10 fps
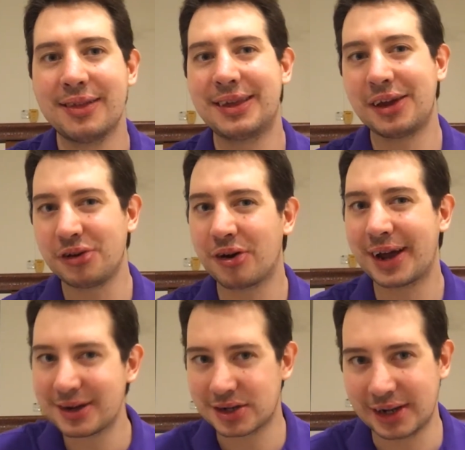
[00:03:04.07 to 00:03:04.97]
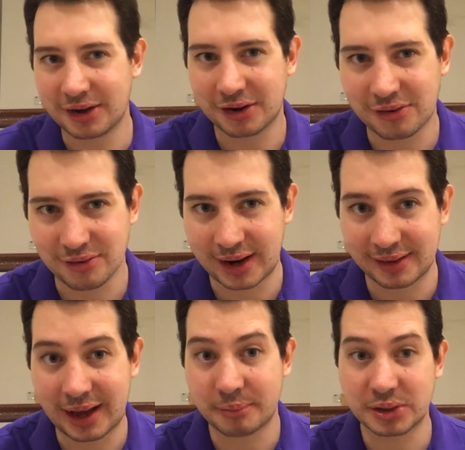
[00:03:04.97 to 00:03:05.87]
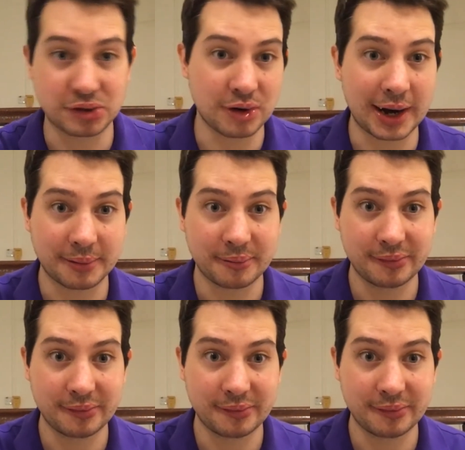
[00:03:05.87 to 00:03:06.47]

They're not actually going to create that much drag.